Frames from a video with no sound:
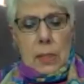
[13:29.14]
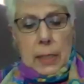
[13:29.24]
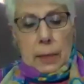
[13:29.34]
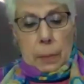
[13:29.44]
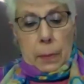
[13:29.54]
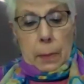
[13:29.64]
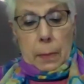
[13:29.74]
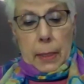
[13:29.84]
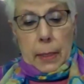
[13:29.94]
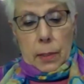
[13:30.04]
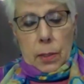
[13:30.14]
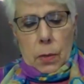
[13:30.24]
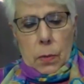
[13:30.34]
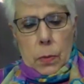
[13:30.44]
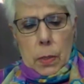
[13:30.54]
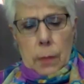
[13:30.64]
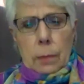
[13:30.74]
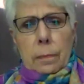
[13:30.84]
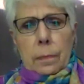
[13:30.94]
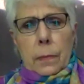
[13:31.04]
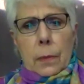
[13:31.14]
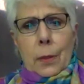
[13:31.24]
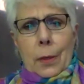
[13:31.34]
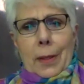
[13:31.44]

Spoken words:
everybody might get his own, huh?